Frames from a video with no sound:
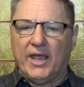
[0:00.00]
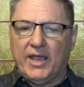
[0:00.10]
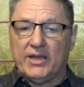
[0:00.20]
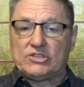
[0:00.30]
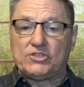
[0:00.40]

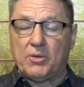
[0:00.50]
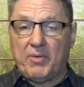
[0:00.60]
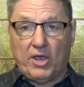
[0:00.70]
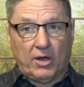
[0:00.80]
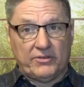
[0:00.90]
is to
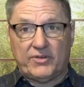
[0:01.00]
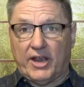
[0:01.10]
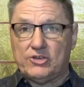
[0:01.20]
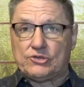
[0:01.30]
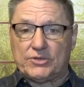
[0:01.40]
be on
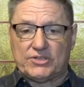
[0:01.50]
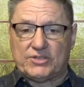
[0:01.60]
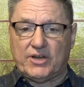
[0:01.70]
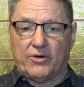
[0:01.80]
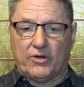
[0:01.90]

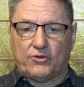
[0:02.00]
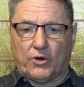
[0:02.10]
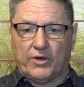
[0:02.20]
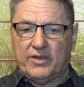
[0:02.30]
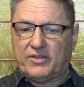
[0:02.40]
dangerous territory.